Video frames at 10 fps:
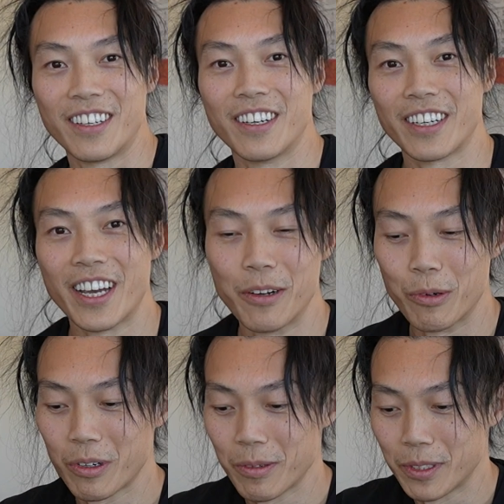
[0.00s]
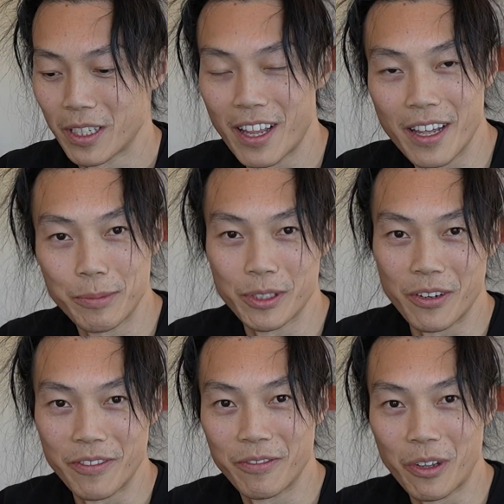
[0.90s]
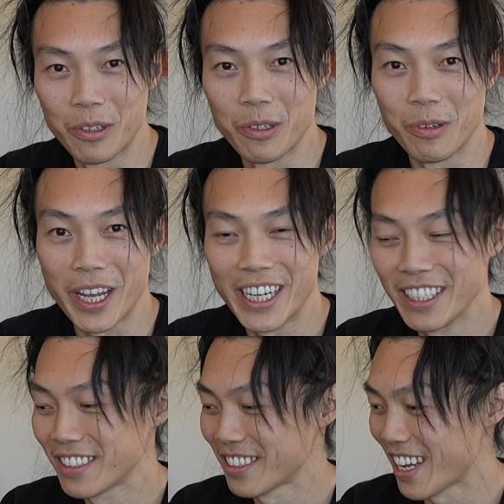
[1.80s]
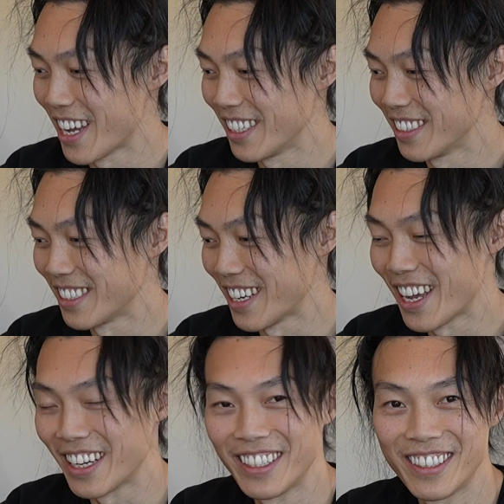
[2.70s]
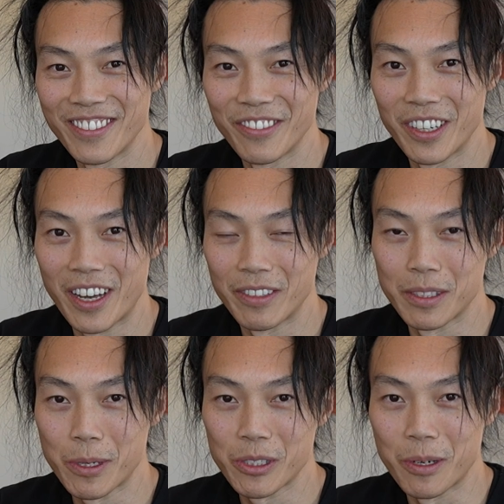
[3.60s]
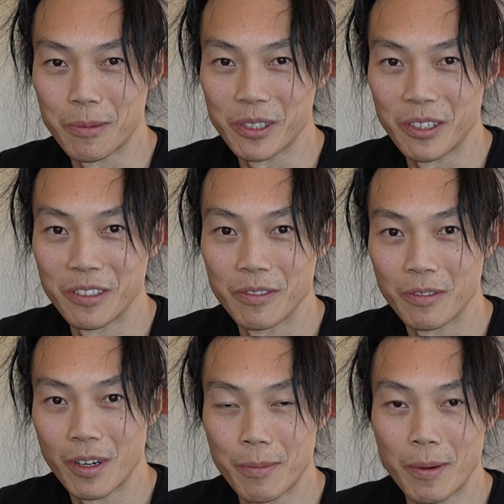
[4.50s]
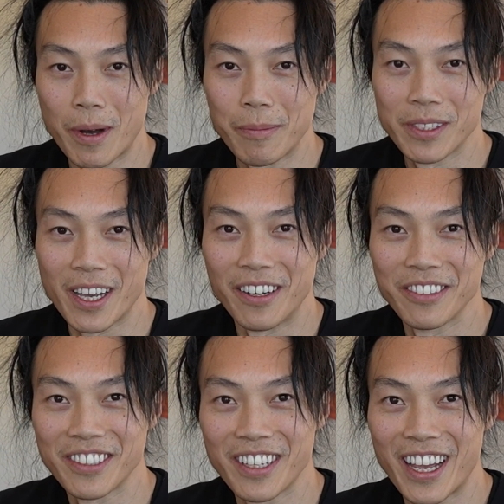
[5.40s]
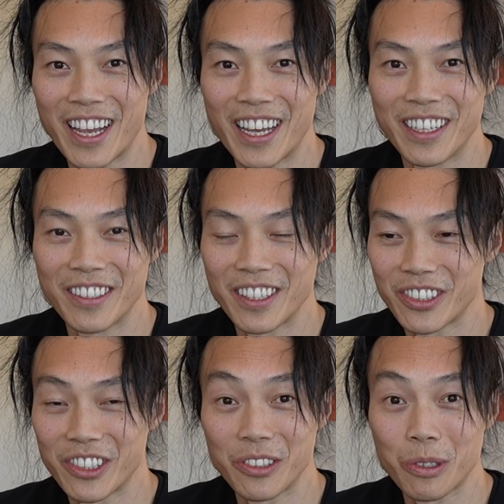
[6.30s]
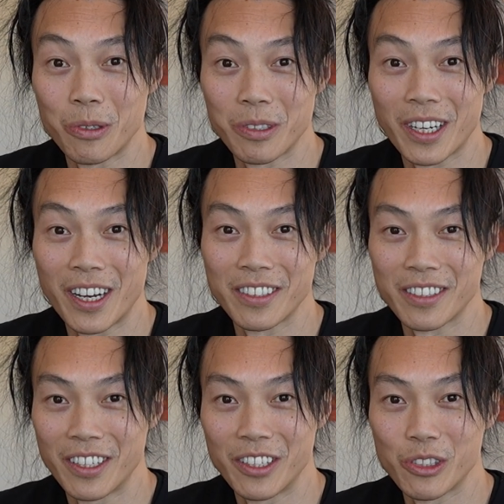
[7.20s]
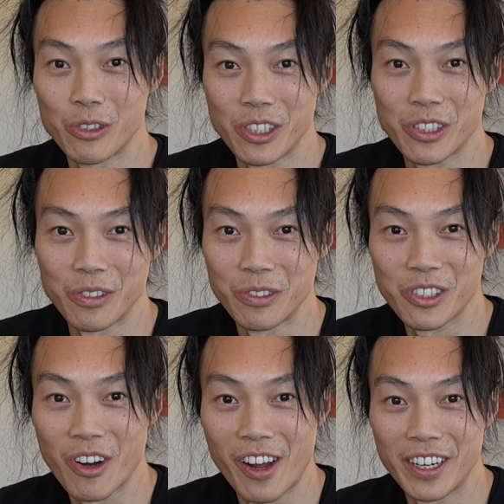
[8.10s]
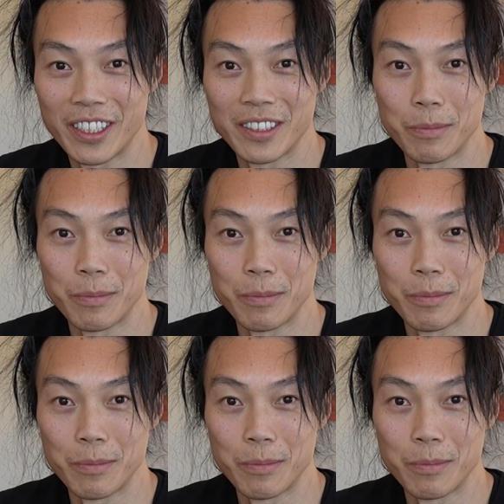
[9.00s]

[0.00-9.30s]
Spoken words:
Okay, welcome to another episode of Local Eats, and today we have a special episode. We're at my mum's house and she's cooked us a traditional Chinese